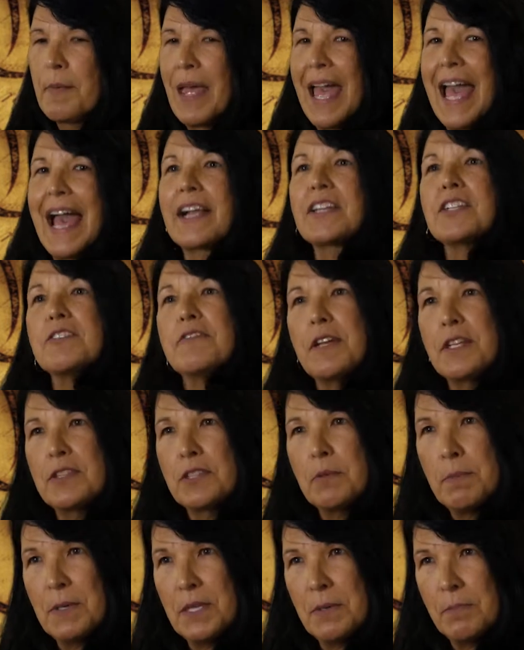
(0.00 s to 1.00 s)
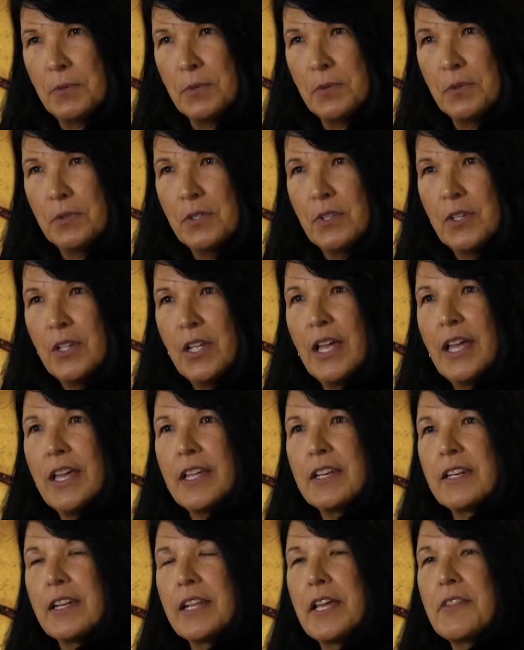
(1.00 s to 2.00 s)
activate the people
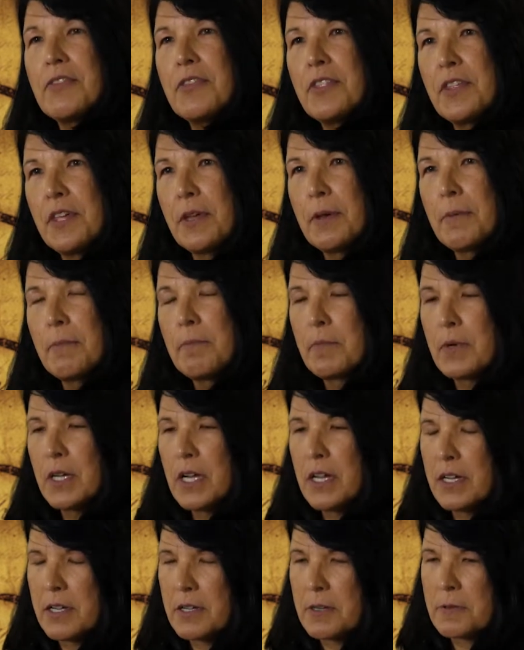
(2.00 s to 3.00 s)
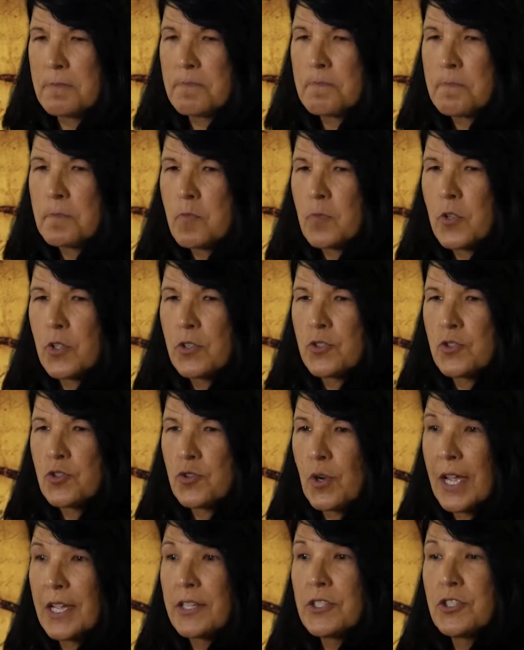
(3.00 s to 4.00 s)
and let them
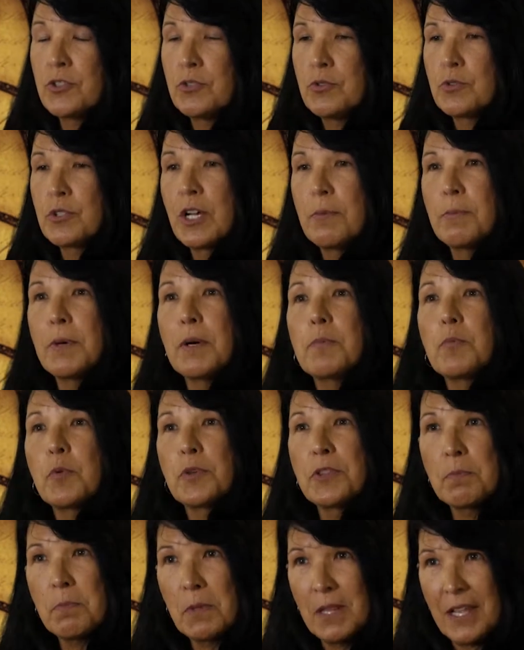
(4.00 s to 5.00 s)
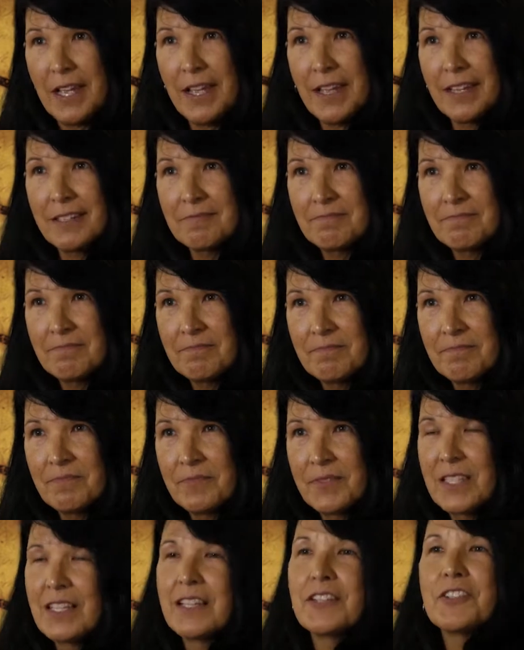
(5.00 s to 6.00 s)
try to come up with a plan,
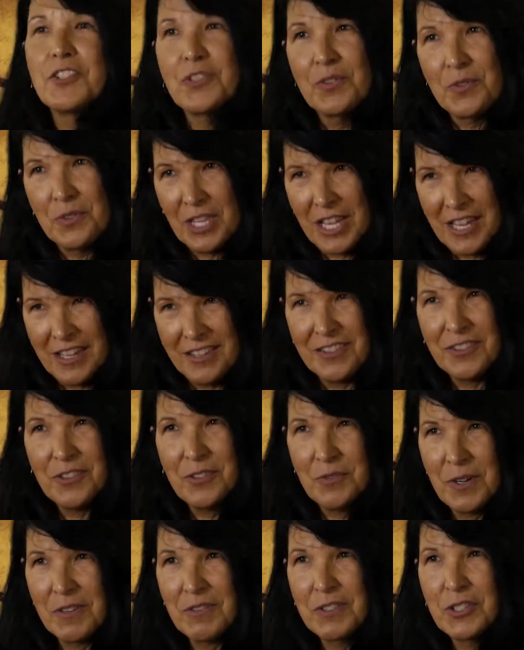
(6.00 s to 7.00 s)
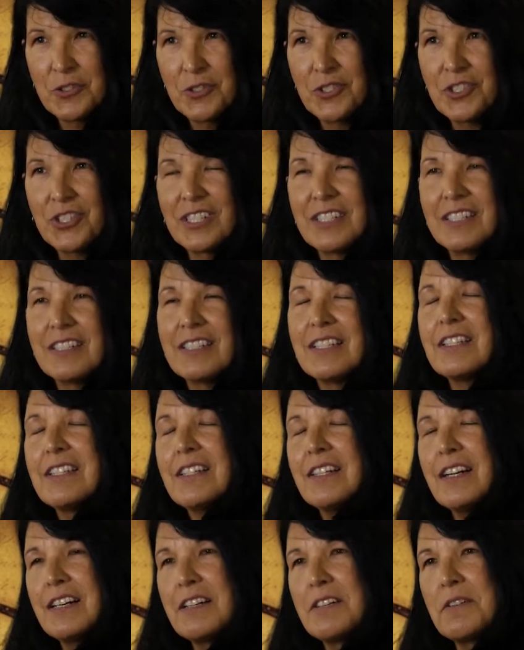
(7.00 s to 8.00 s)
and the revolution
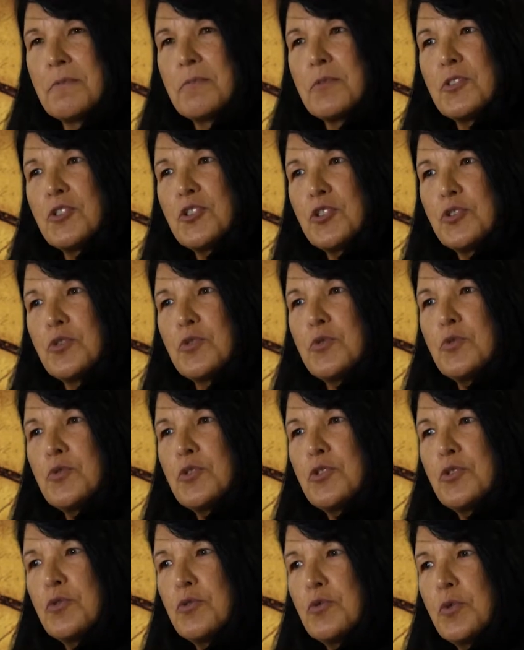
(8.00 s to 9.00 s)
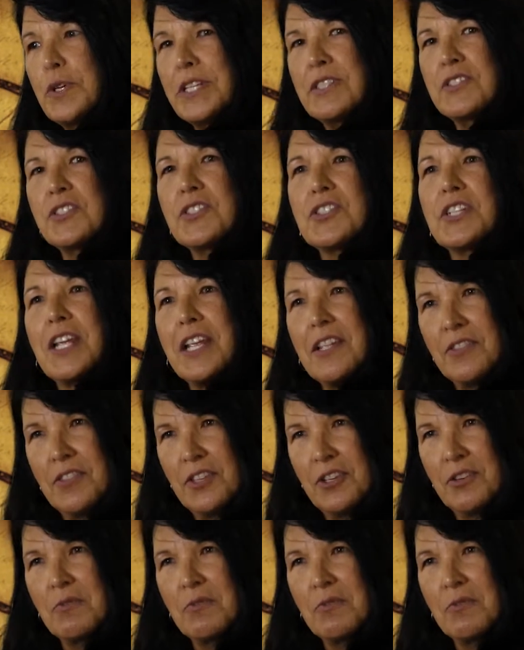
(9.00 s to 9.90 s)
to reinstate their